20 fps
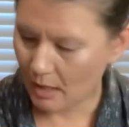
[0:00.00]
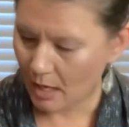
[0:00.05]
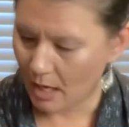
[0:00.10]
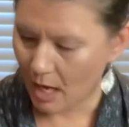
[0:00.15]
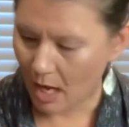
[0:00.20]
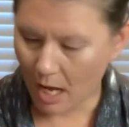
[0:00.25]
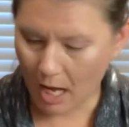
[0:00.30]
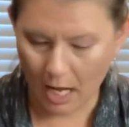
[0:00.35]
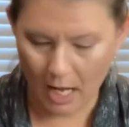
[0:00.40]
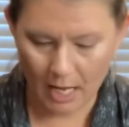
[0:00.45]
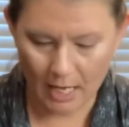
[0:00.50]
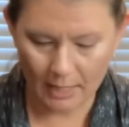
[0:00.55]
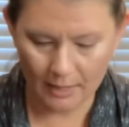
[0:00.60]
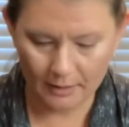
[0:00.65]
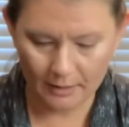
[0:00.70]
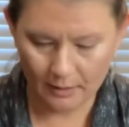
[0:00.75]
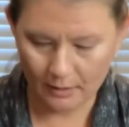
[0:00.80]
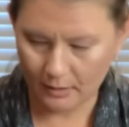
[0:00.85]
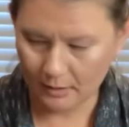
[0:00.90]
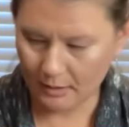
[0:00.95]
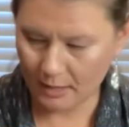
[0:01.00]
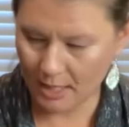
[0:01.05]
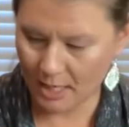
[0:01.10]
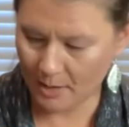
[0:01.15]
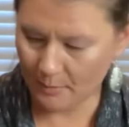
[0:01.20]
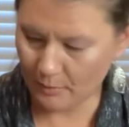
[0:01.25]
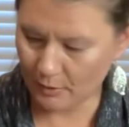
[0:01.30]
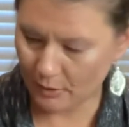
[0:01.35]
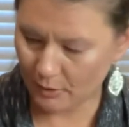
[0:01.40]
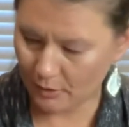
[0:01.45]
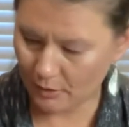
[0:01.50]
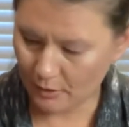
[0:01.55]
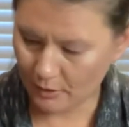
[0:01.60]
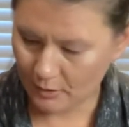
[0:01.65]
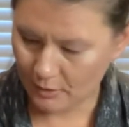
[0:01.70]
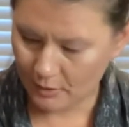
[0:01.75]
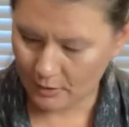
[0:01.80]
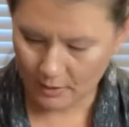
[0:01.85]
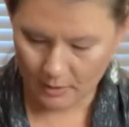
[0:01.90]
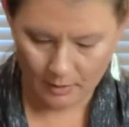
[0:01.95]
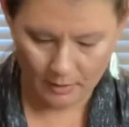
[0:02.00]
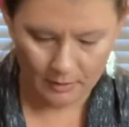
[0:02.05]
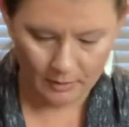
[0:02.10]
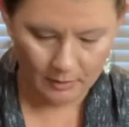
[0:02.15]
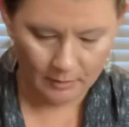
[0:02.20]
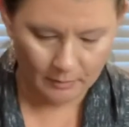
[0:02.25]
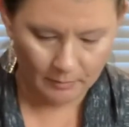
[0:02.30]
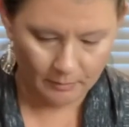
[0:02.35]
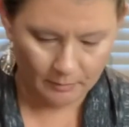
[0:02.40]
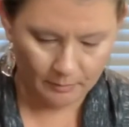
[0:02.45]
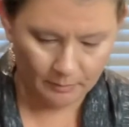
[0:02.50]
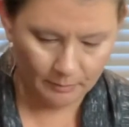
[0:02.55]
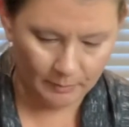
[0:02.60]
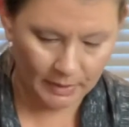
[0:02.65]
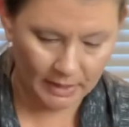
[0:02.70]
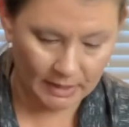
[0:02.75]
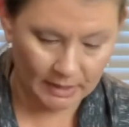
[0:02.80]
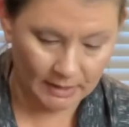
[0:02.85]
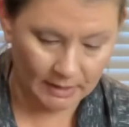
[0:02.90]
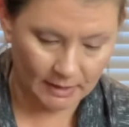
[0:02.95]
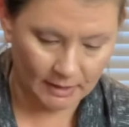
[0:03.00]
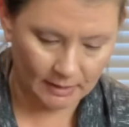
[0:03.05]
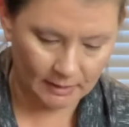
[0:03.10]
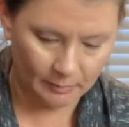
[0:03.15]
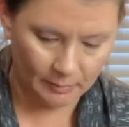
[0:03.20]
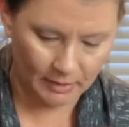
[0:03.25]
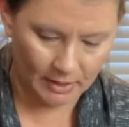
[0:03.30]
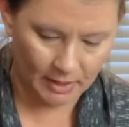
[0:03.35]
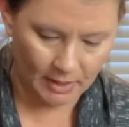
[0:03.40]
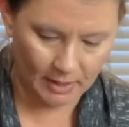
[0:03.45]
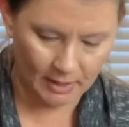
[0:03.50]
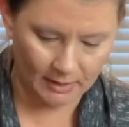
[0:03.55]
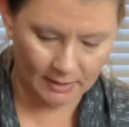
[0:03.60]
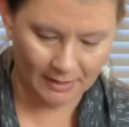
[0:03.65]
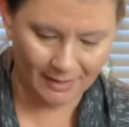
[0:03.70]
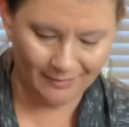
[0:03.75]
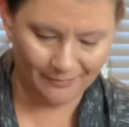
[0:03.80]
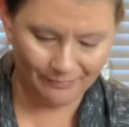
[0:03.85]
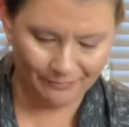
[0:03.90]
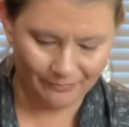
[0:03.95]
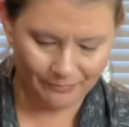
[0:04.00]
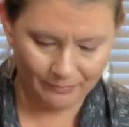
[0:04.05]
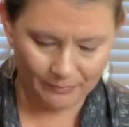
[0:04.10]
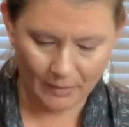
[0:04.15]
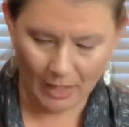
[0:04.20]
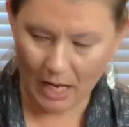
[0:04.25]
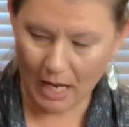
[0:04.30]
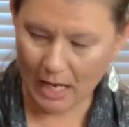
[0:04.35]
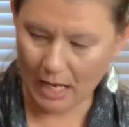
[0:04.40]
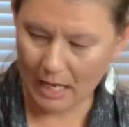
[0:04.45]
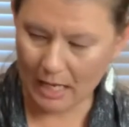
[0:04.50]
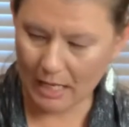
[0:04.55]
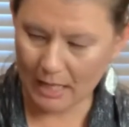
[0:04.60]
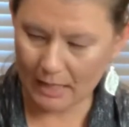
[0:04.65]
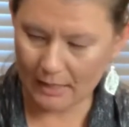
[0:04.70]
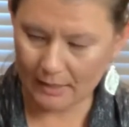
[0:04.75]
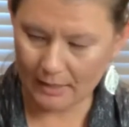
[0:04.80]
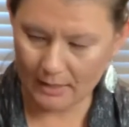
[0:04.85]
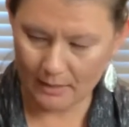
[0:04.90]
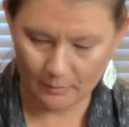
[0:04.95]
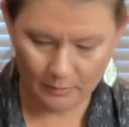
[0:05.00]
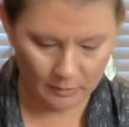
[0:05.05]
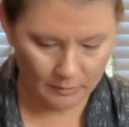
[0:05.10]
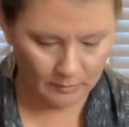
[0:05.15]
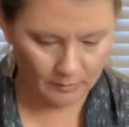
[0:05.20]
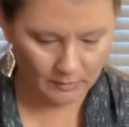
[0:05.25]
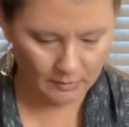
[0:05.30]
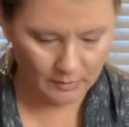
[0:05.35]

odd number pieces, because odd number